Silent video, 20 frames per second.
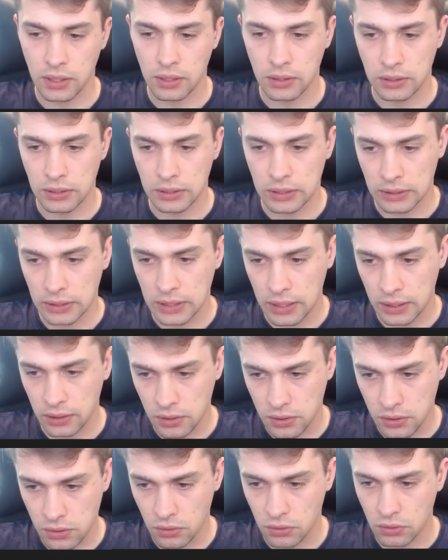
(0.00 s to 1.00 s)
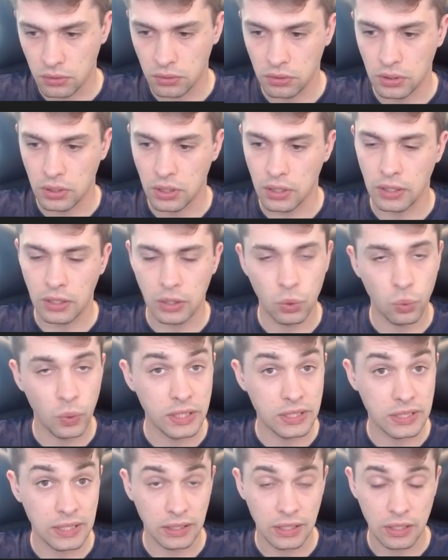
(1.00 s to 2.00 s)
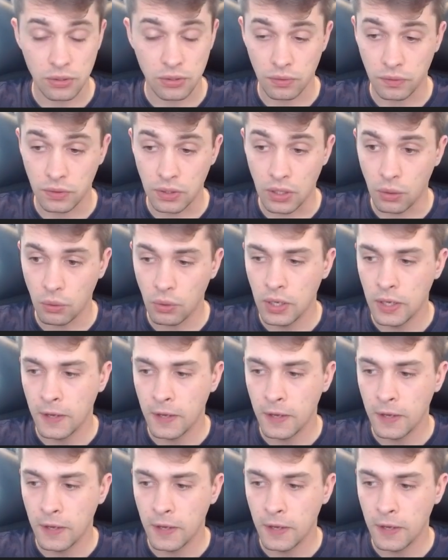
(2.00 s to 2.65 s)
the knight is on the queen side as of now,